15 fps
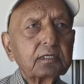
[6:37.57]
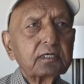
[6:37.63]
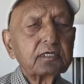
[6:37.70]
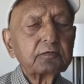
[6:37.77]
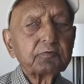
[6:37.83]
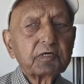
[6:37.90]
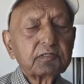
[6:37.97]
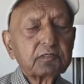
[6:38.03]

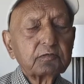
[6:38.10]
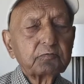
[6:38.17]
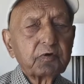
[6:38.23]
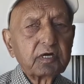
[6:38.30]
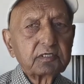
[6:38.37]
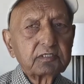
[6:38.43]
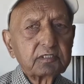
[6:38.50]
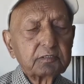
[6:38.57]
He was
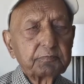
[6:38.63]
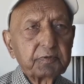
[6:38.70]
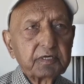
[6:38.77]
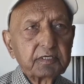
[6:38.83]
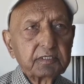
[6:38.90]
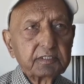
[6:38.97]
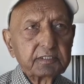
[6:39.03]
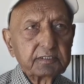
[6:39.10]
invited
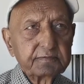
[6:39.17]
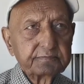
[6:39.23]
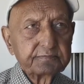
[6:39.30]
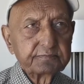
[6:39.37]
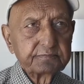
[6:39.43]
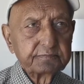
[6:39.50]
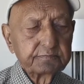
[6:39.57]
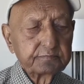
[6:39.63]
by
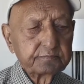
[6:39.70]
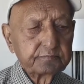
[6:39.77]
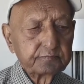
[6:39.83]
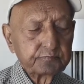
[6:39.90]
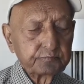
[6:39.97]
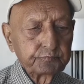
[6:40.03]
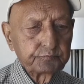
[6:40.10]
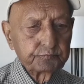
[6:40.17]

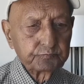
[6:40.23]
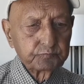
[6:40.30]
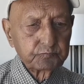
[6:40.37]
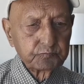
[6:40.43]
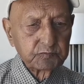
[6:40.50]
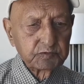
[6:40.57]
in